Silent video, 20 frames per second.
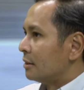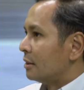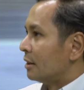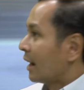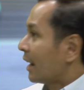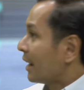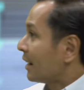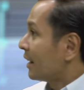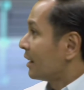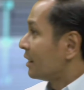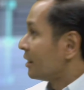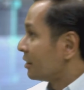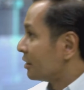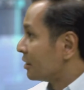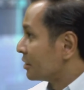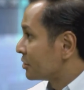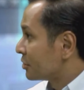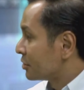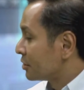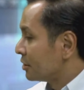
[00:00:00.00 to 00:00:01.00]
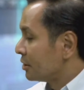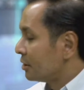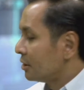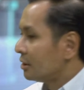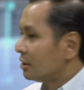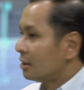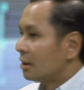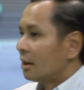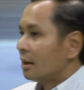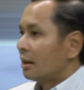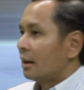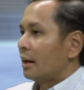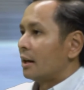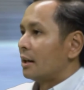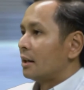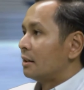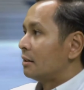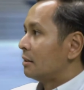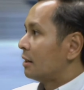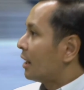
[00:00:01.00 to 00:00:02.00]
airline industry,
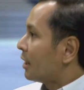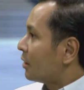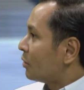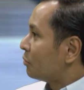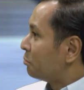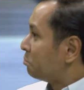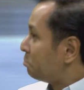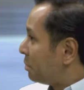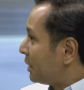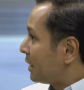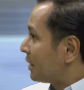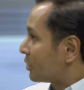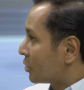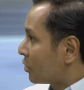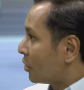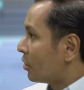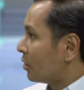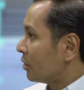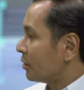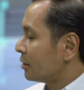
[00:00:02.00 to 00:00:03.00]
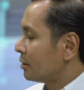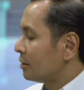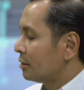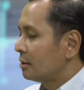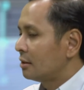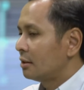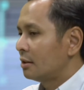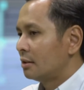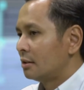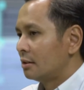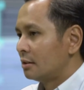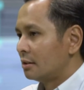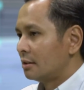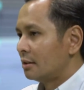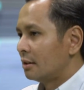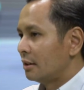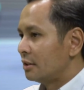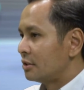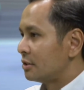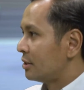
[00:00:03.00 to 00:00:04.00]
and now Bitcoin
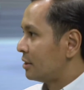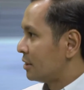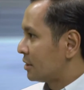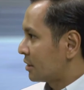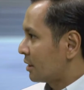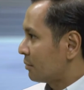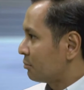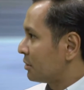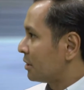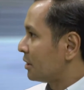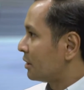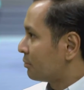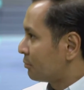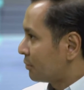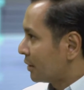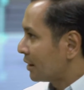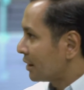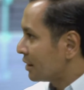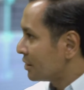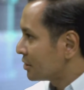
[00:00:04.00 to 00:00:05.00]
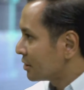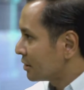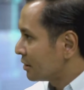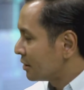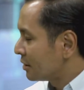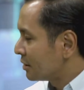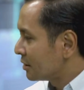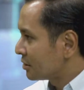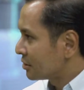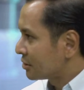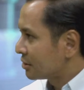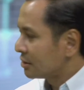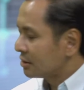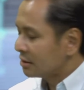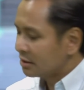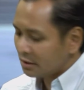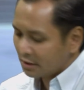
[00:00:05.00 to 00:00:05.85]
is disrupting the financial industry.